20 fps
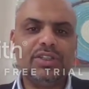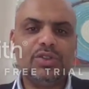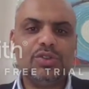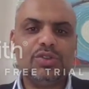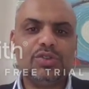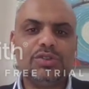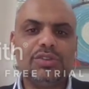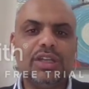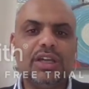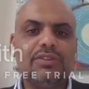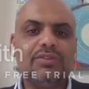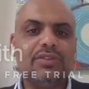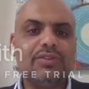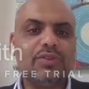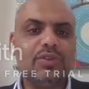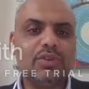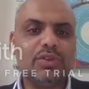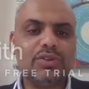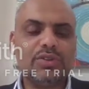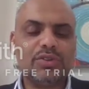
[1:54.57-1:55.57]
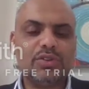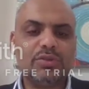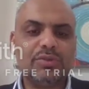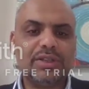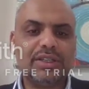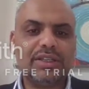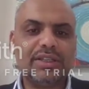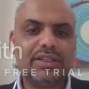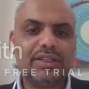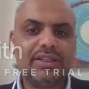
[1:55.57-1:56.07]
you should have a full
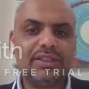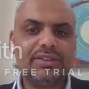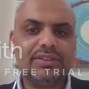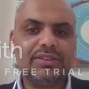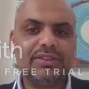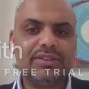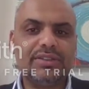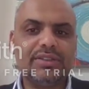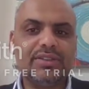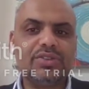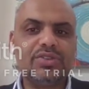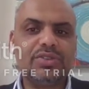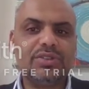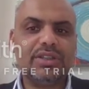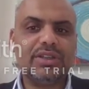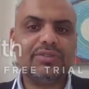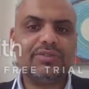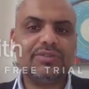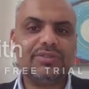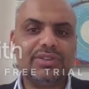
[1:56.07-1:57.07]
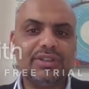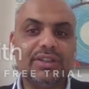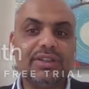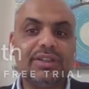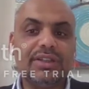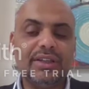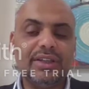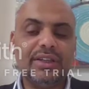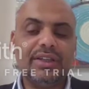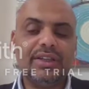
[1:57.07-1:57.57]
stomach and should have
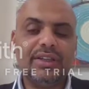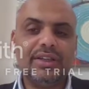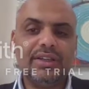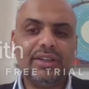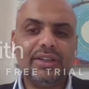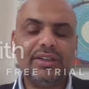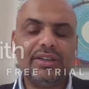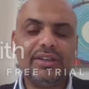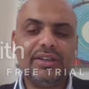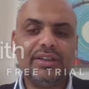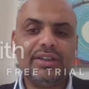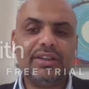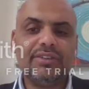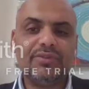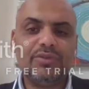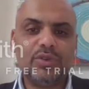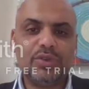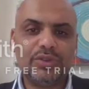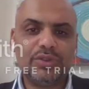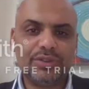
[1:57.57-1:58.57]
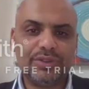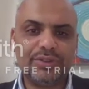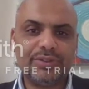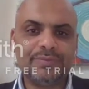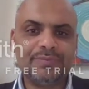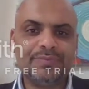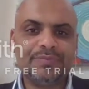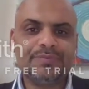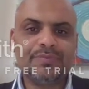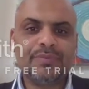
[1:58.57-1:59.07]
drink enough water.